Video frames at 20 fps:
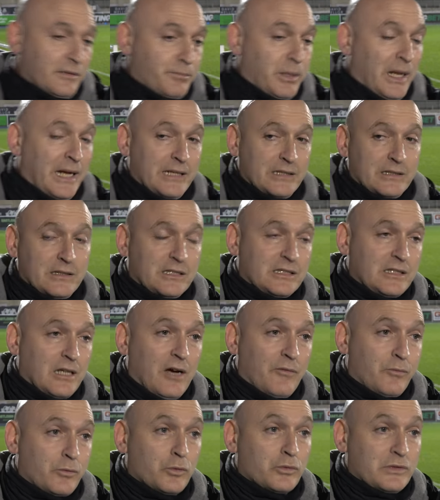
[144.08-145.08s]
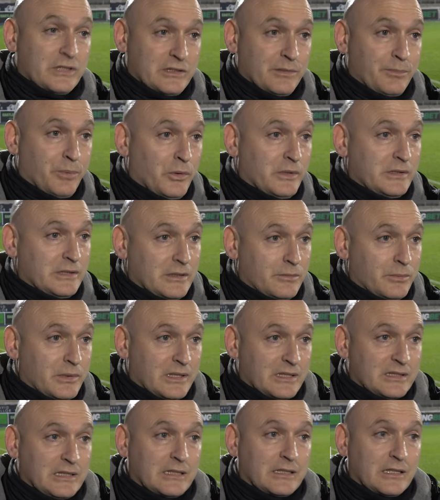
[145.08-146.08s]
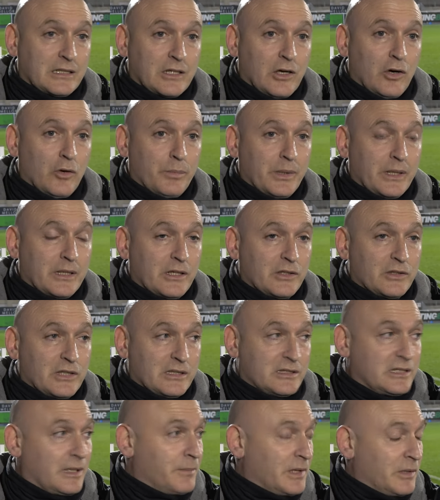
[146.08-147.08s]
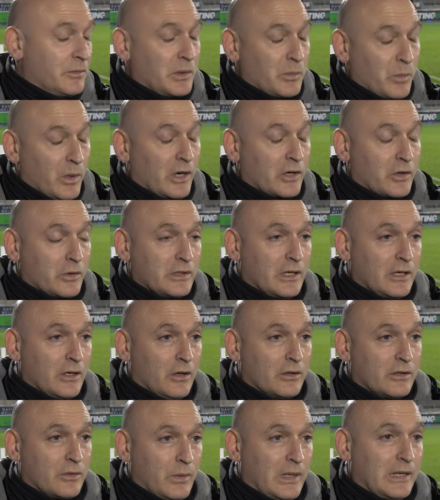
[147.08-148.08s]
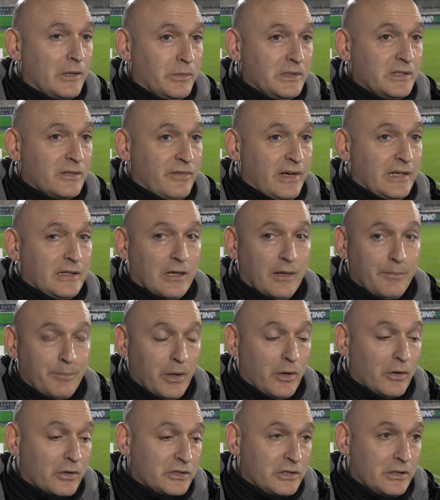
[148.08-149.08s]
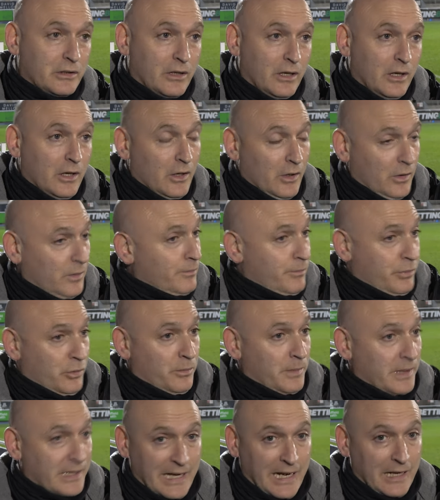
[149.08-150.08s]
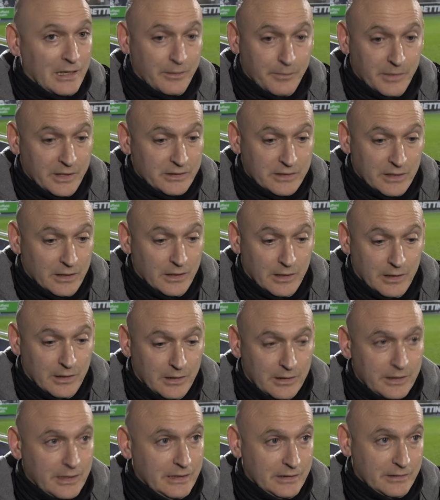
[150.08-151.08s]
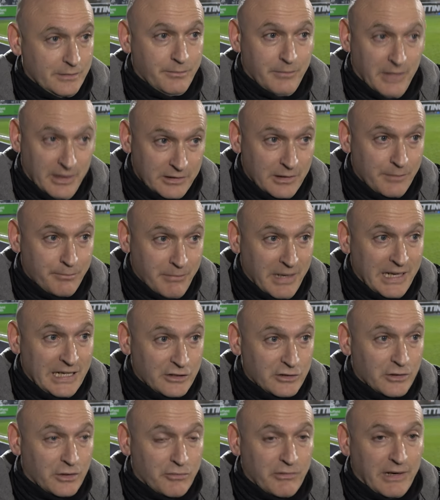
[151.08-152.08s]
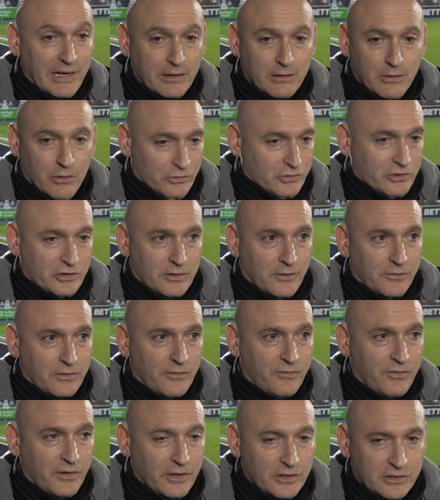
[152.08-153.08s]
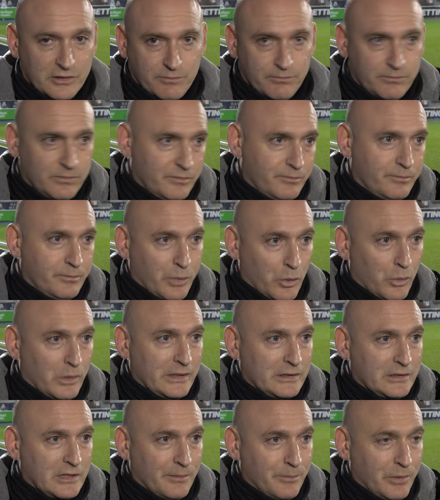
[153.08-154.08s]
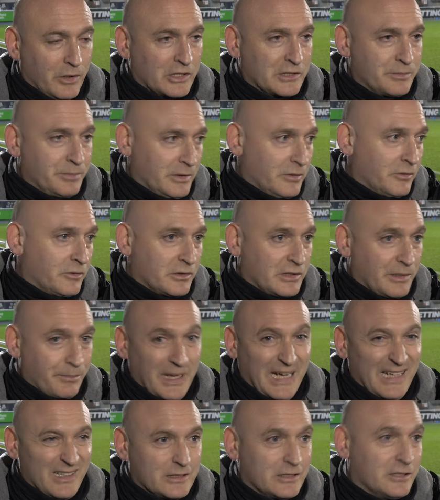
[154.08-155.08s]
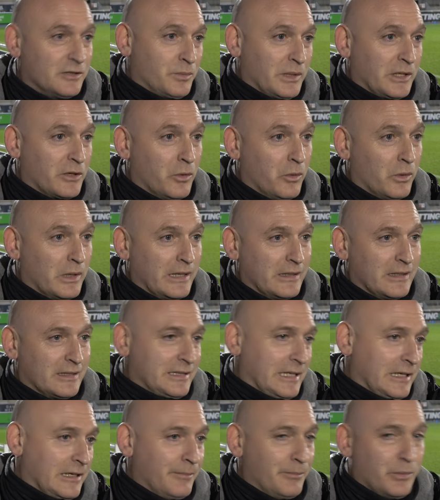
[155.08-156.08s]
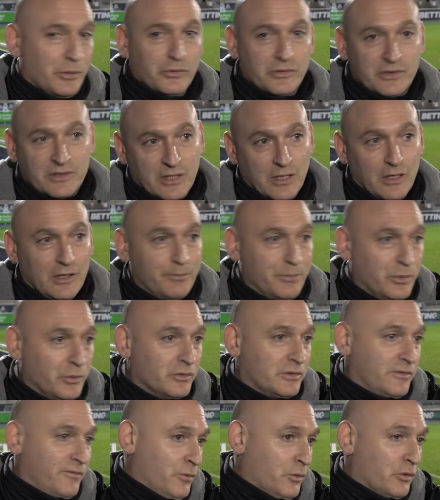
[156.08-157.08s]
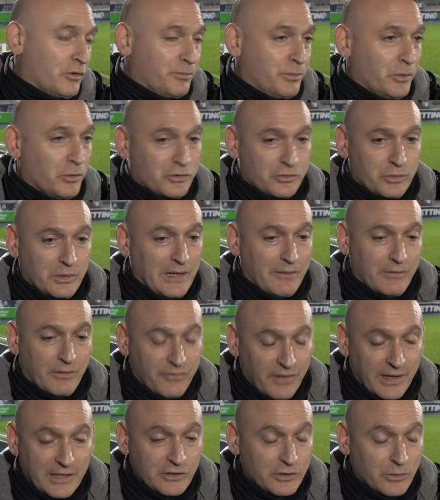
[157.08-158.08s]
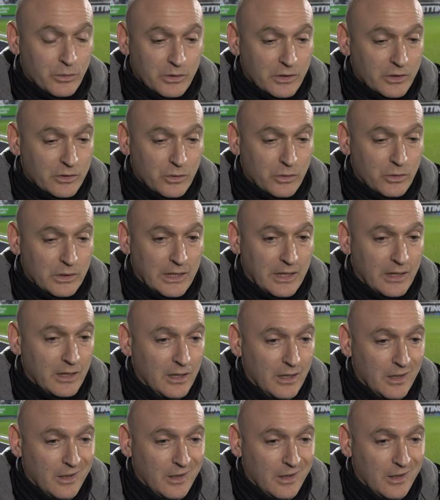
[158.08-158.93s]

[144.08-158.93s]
The players and the staff were all disappointed with the second goal, because there's something we work on a lot, the way that we defend our box. And Paul McCallum is a major threat, not just off the first ball into the box, but the bits, as we call it, the second balls, third balls, fourth balls, whatever phase you want to call it.